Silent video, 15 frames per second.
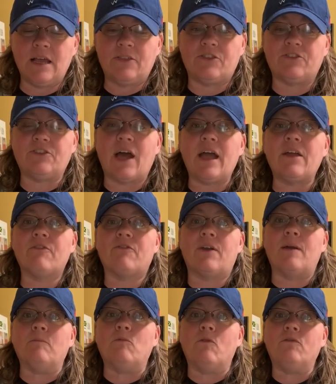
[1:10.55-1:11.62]
the
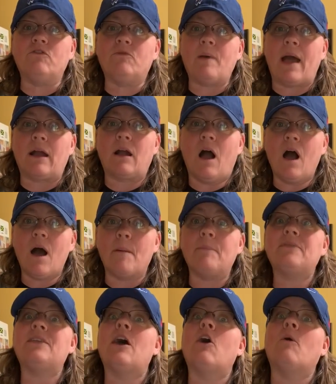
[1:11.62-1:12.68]
diaphragm moves back
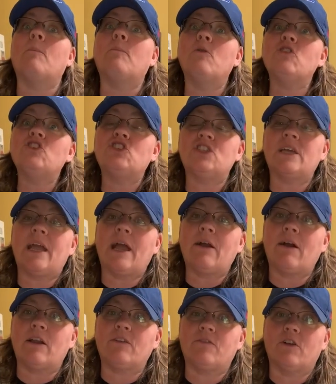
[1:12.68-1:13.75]
up to help push the air
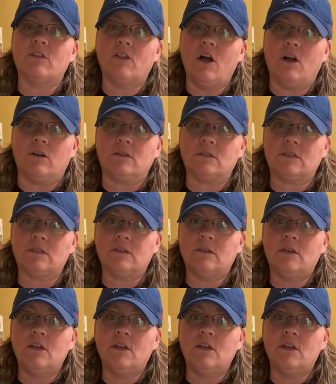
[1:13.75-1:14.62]
out of our lungs.